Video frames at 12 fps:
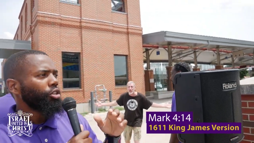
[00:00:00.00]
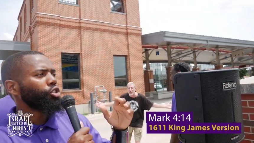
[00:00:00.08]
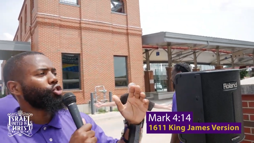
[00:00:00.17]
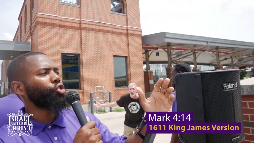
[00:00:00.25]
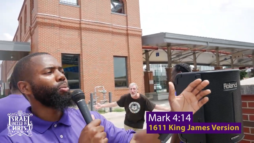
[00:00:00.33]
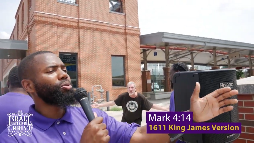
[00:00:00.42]
the
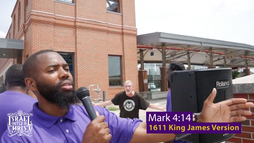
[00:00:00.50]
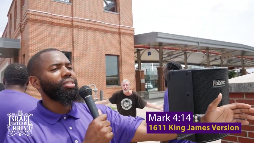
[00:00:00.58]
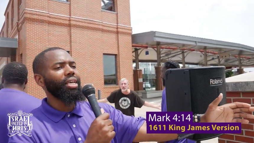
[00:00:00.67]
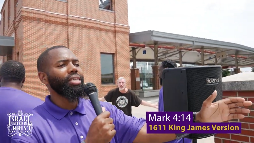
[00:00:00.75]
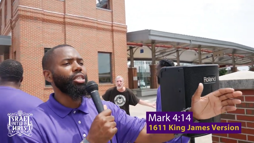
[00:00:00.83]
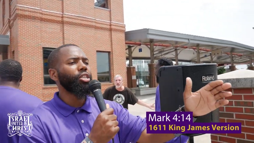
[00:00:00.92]
scripture
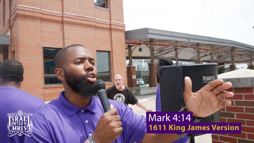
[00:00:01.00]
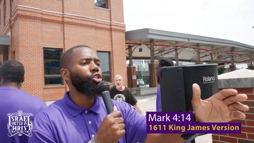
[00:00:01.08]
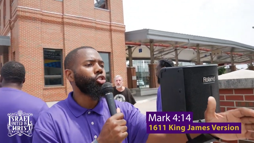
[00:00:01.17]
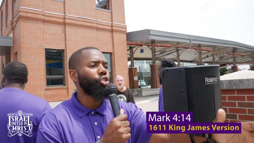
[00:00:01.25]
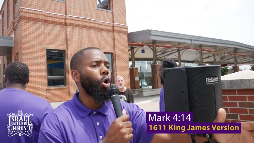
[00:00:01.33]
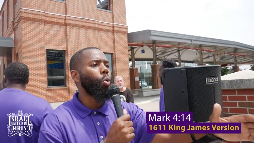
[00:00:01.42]
says that the
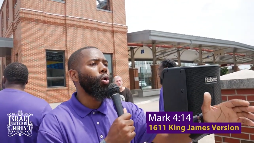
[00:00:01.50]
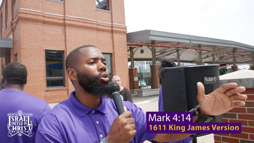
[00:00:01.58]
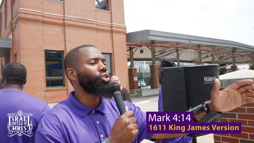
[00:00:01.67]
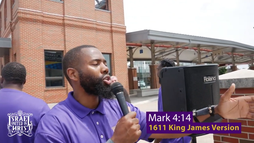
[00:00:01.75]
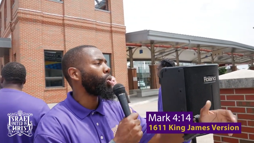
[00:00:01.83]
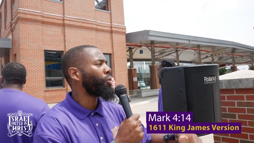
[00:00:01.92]
sower
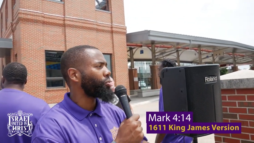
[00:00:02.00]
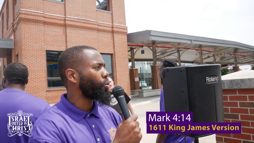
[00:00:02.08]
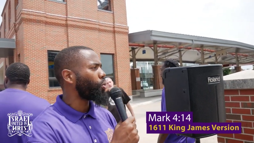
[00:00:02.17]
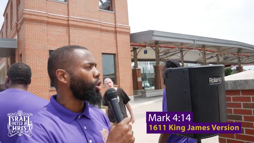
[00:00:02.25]
soweth the